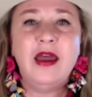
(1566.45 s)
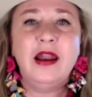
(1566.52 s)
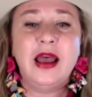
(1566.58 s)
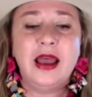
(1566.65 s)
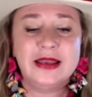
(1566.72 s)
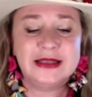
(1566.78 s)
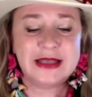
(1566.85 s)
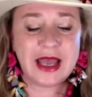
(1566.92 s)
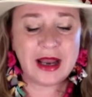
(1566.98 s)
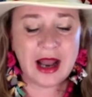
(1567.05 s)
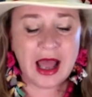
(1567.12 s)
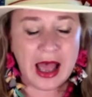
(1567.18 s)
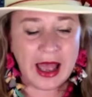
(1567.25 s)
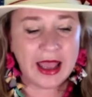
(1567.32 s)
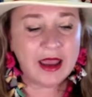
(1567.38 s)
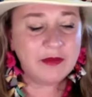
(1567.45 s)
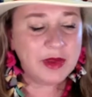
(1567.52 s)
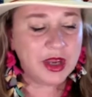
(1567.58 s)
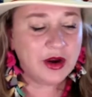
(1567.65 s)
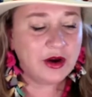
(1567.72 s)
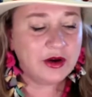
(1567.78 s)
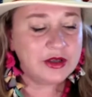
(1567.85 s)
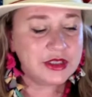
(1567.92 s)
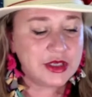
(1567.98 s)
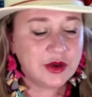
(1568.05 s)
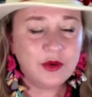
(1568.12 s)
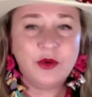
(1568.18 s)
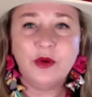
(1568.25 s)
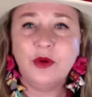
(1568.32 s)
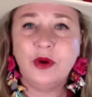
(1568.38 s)
And I said, I am here
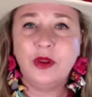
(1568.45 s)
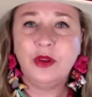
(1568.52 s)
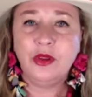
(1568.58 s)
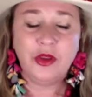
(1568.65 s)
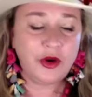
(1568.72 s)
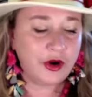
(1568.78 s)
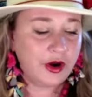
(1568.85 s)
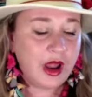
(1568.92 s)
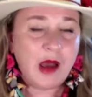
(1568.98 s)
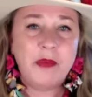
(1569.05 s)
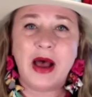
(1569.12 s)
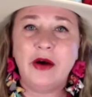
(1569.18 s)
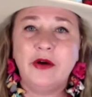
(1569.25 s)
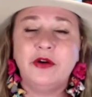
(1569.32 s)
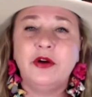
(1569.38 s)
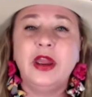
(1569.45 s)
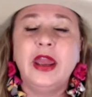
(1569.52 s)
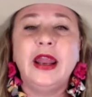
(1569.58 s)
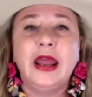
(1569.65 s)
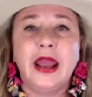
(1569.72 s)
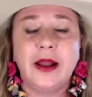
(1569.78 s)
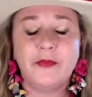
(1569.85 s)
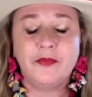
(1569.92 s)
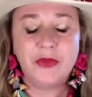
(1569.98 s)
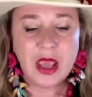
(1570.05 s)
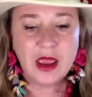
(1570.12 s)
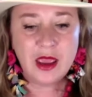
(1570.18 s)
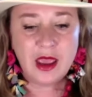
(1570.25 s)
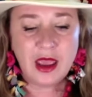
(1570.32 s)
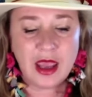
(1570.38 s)
to learn about creating.
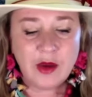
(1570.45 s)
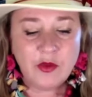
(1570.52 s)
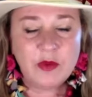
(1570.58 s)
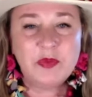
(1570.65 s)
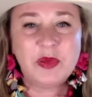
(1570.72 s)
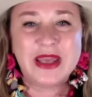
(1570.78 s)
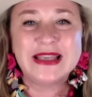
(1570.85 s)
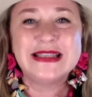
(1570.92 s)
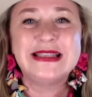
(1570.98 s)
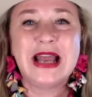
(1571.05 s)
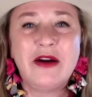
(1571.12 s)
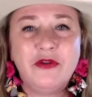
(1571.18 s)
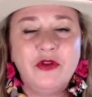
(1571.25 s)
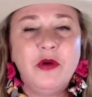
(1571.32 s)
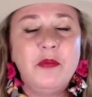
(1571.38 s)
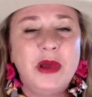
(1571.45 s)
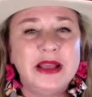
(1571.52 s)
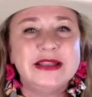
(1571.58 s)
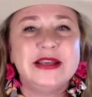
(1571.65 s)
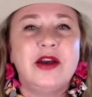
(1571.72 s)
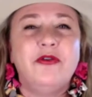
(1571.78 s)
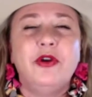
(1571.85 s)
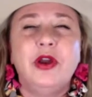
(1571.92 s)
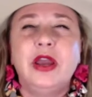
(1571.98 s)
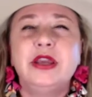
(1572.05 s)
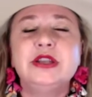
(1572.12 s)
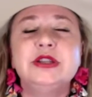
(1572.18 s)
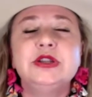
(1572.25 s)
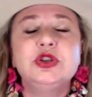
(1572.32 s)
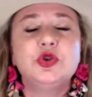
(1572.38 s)
It would be several months of
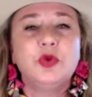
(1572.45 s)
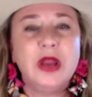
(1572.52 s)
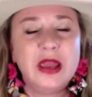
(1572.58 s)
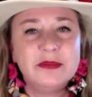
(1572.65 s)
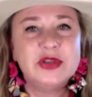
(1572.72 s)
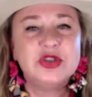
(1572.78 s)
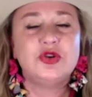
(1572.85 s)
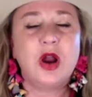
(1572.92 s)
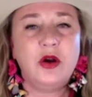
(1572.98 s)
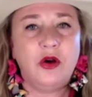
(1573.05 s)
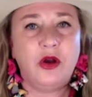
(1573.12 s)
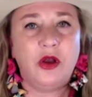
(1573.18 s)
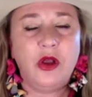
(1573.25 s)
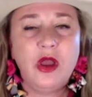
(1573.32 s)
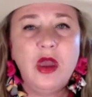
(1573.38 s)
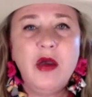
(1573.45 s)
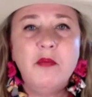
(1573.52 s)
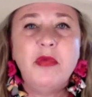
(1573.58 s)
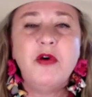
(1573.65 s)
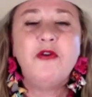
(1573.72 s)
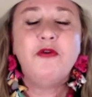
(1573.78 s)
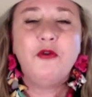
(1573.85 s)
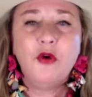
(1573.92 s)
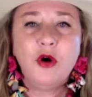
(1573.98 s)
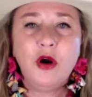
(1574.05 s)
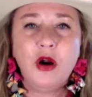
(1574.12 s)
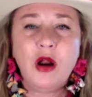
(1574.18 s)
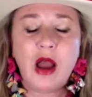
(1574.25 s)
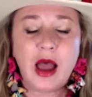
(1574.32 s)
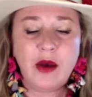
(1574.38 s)
extreme struggle
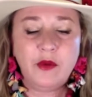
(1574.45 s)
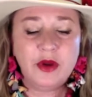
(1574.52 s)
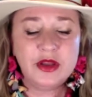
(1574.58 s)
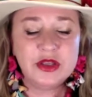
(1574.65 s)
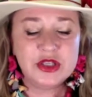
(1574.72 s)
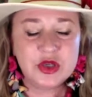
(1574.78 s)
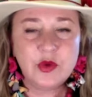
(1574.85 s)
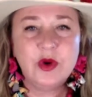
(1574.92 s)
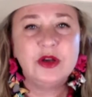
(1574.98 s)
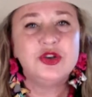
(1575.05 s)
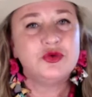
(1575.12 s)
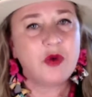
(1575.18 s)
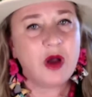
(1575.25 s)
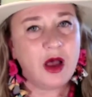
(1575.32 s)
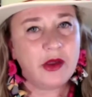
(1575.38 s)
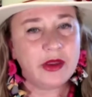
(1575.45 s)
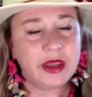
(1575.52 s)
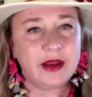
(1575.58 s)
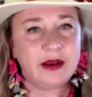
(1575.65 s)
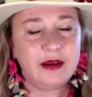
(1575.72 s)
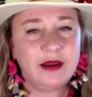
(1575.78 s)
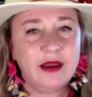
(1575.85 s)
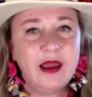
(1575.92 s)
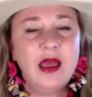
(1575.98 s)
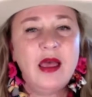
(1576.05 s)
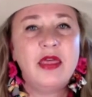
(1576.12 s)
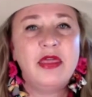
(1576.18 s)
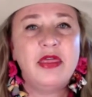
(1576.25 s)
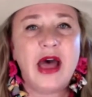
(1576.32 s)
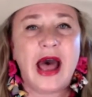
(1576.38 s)
before I would do a drawing
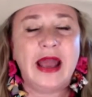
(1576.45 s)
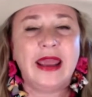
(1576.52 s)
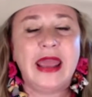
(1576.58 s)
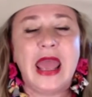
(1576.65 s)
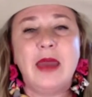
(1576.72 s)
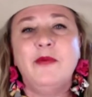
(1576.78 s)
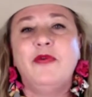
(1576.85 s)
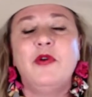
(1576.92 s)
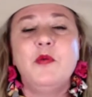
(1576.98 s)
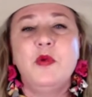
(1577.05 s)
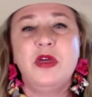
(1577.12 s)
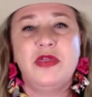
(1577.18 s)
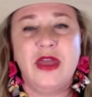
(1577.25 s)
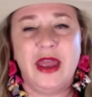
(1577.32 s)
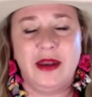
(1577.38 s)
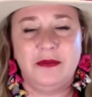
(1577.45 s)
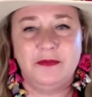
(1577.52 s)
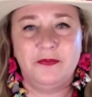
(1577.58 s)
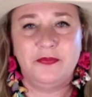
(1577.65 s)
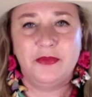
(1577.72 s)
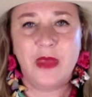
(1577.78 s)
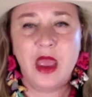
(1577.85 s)
that came from within.